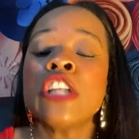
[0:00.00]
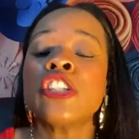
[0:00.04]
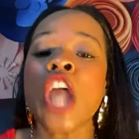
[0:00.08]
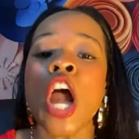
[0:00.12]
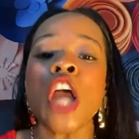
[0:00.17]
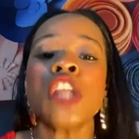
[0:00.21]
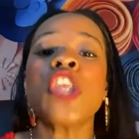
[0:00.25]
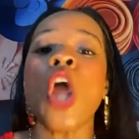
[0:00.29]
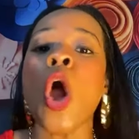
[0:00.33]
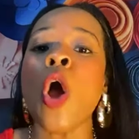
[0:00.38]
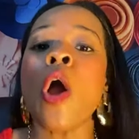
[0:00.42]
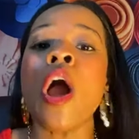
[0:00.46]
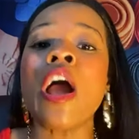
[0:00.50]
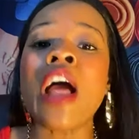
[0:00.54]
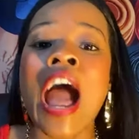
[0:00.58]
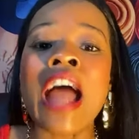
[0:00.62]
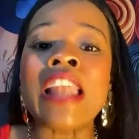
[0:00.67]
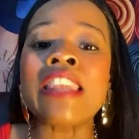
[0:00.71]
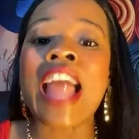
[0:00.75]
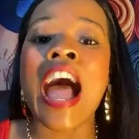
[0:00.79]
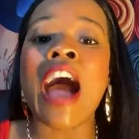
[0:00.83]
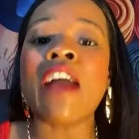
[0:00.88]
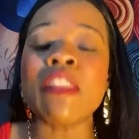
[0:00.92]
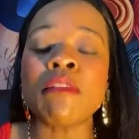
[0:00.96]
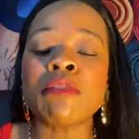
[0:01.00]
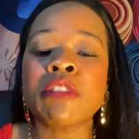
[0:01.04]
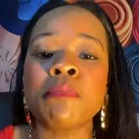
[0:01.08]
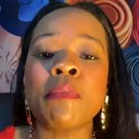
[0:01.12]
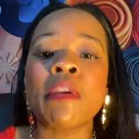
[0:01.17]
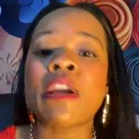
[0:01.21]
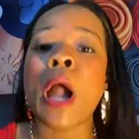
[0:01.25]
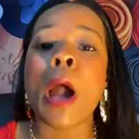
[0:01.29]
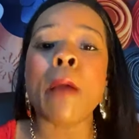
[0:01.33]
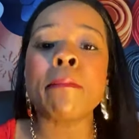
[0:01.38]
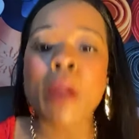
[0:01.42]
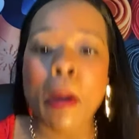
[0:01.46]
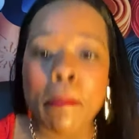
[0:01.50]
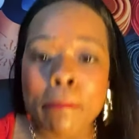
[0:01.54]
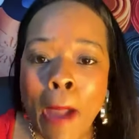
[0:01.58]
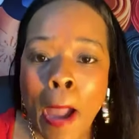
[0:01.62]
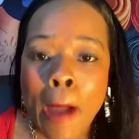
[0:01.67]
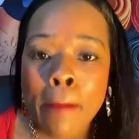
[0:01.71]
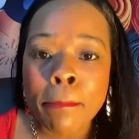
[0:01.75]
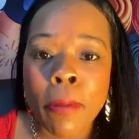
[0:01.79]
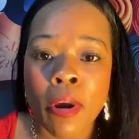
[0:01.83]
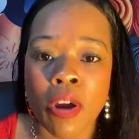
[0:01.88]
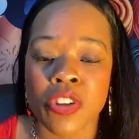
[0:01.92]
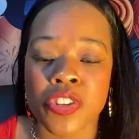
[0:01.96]
then don't allow them to become your
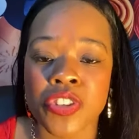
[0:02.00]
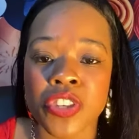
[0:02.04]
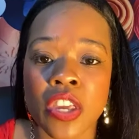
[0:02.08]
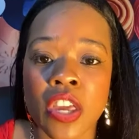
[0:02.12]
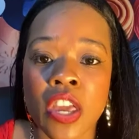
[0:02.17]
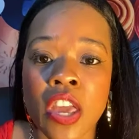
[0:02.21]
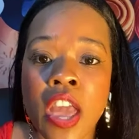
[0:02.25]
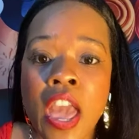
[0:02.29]
members.